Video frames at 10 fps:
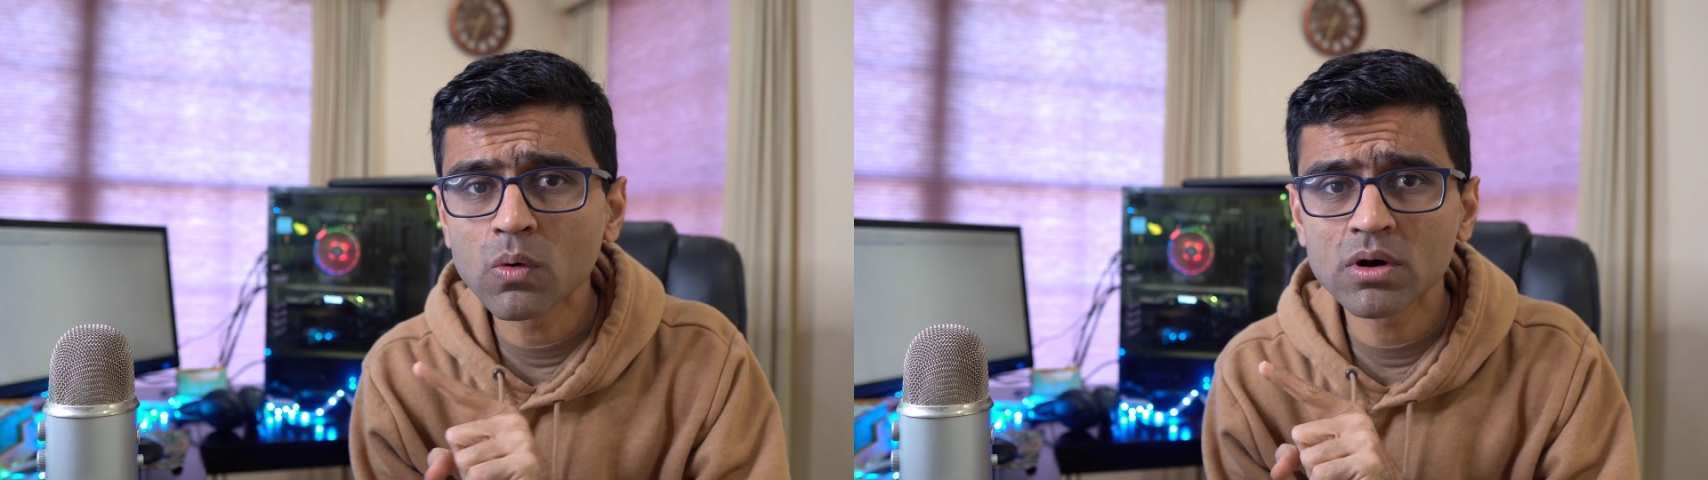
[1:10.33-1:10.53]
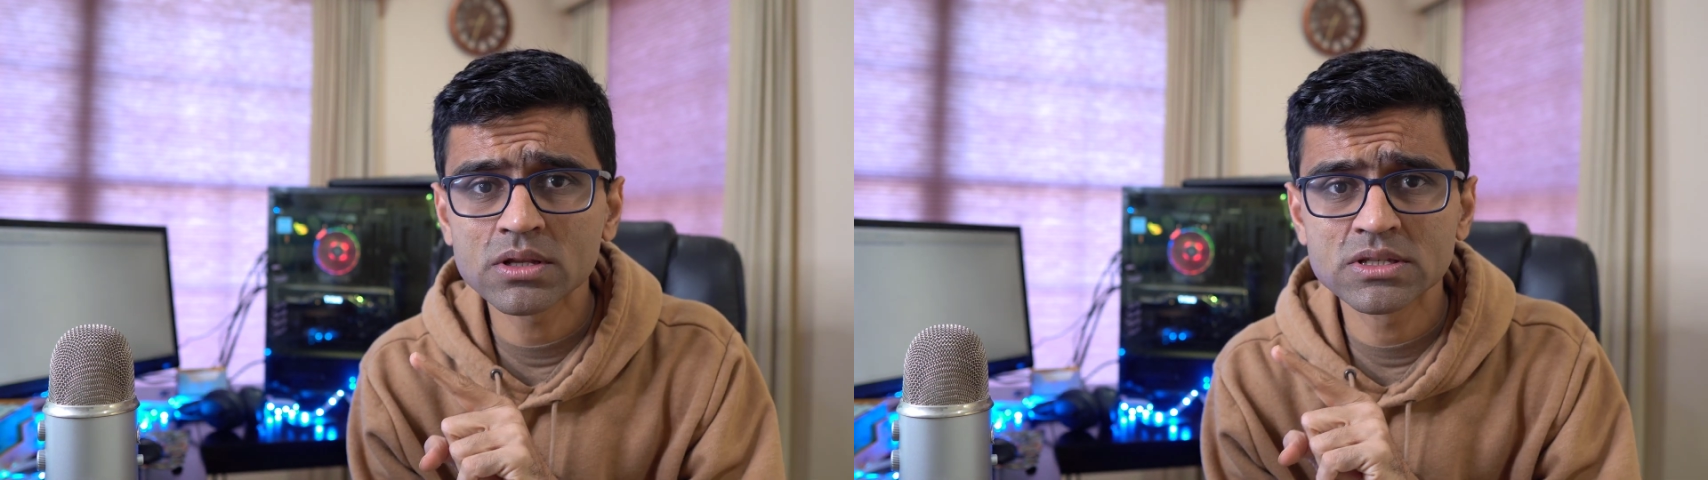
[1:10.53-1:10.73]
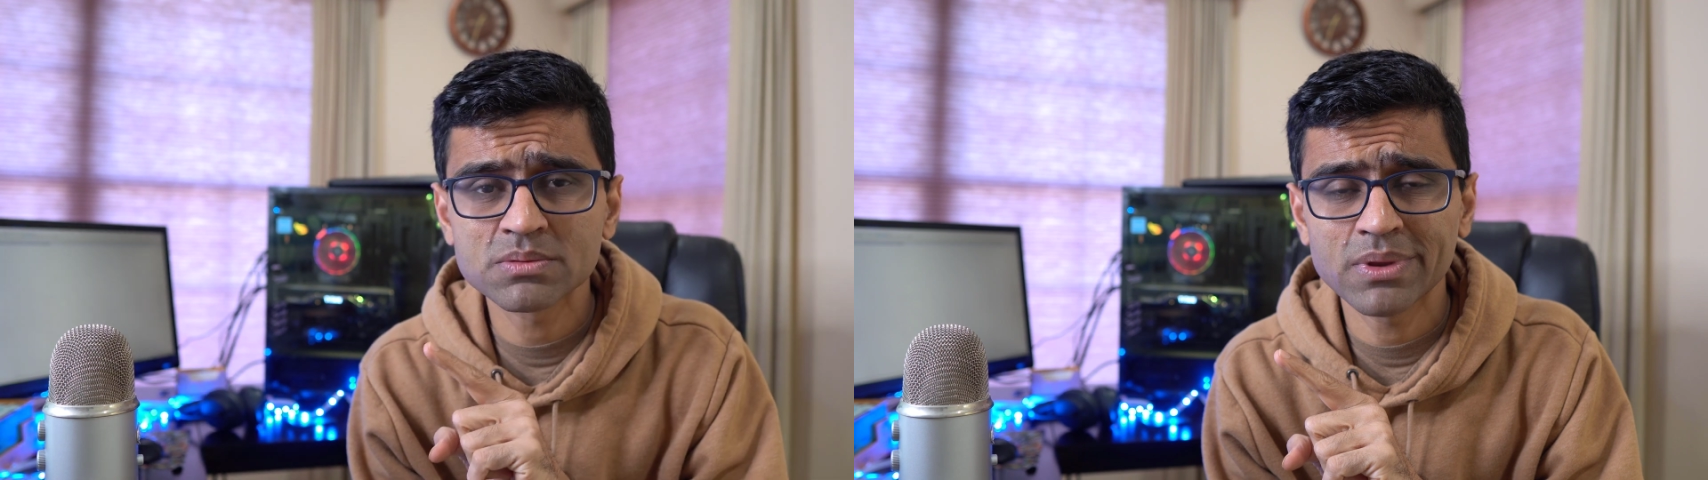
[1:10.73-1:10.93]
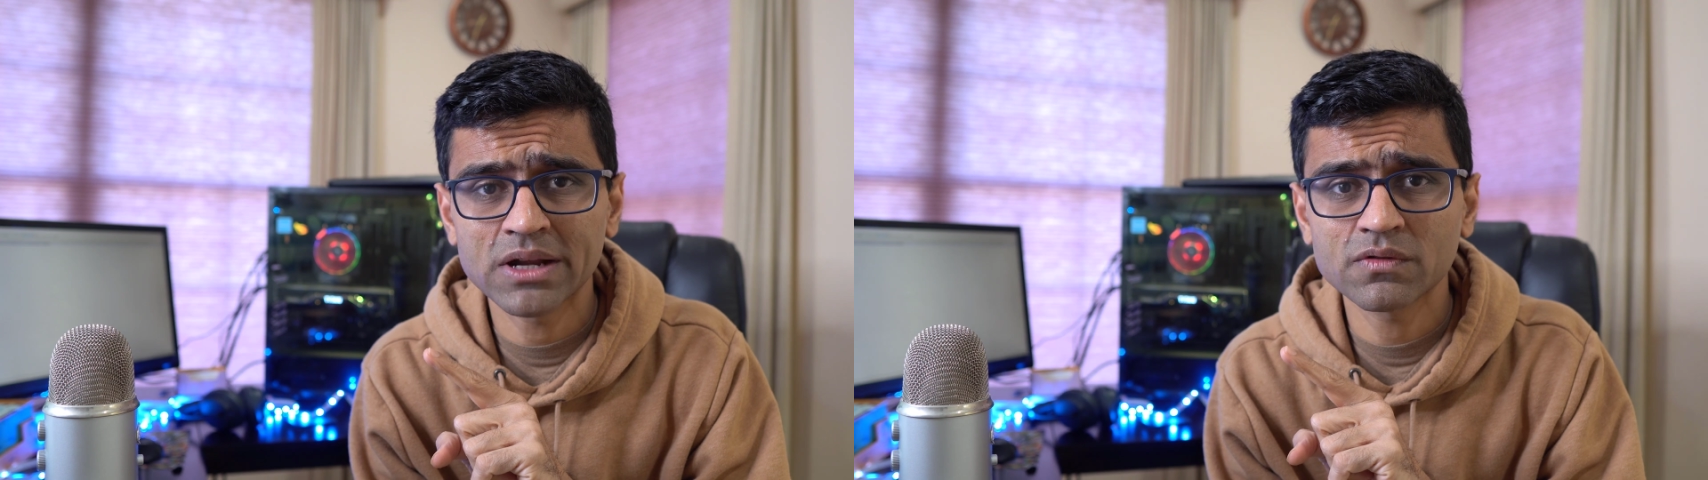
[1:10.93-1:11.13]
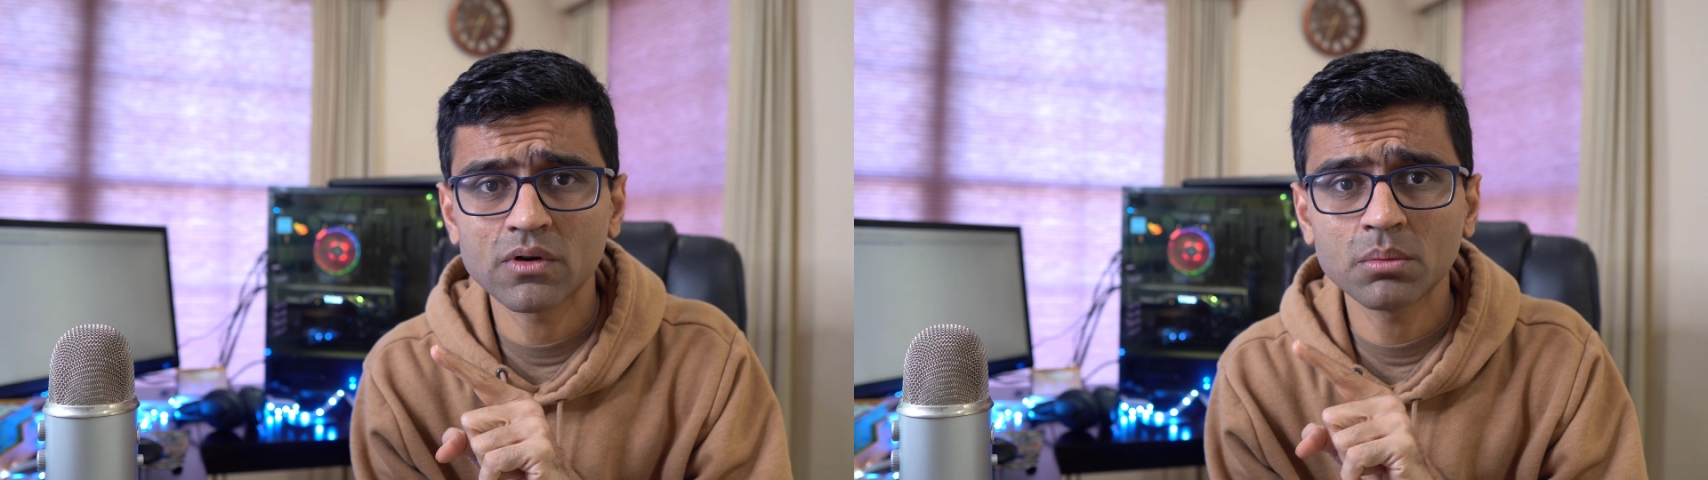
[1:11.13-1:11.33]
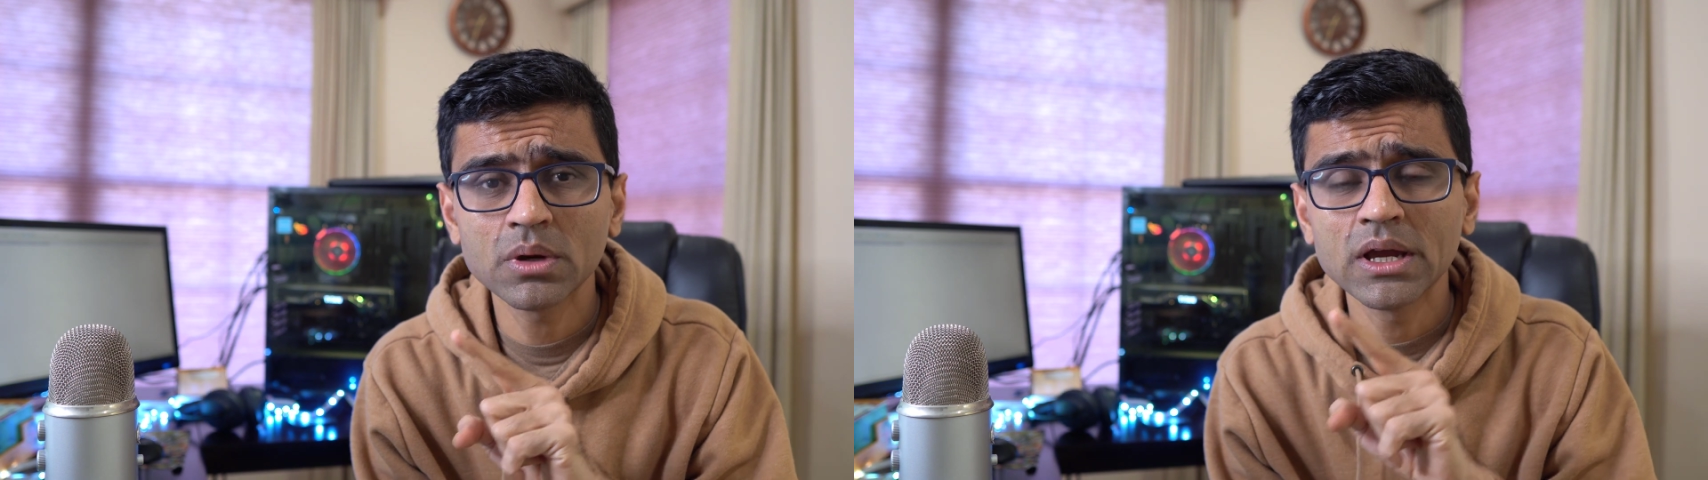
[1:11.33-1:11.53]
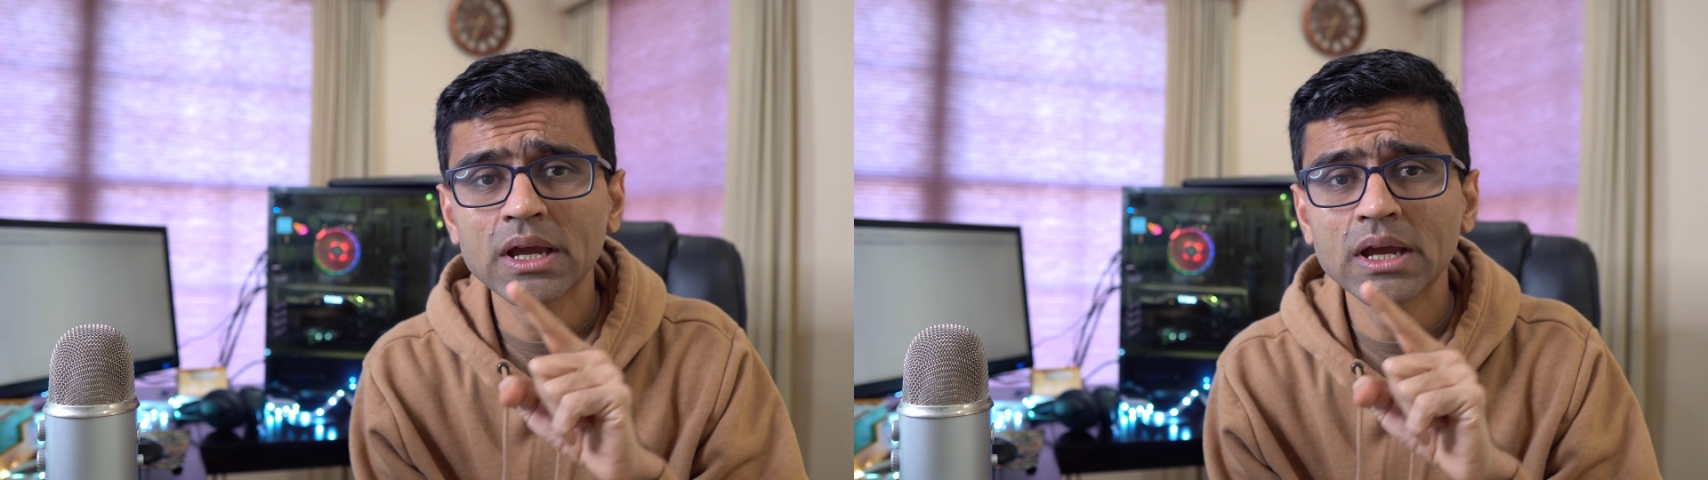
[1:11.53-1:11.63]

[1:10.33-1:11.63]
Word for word: over this platform